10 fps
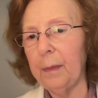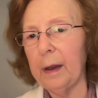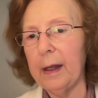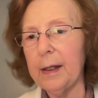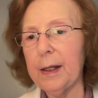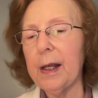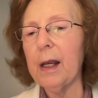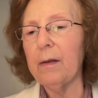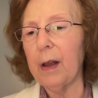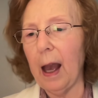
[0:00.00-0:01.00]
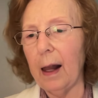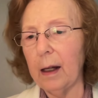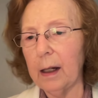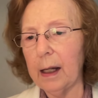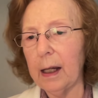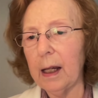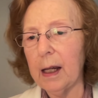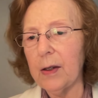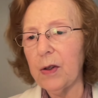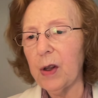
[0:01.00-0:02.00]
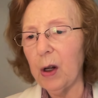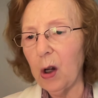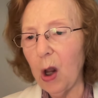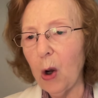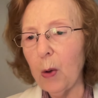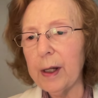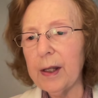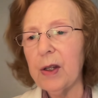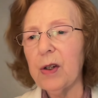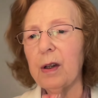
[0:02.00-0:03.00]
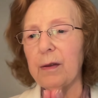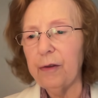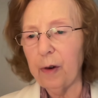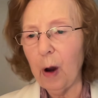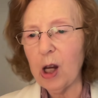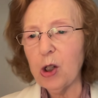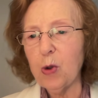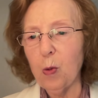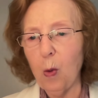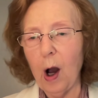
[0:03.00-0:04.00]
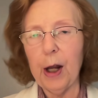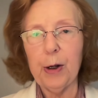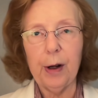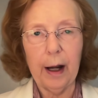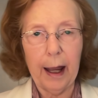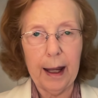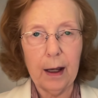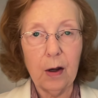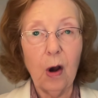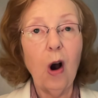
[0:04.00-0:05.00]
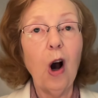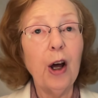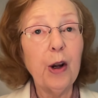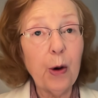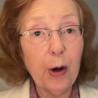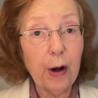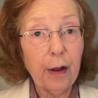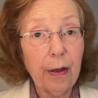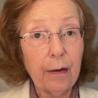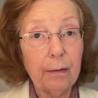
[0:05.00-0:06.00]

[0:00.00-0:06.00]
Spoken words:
The Sea of Galilee is the lowest freshwater lake on earth.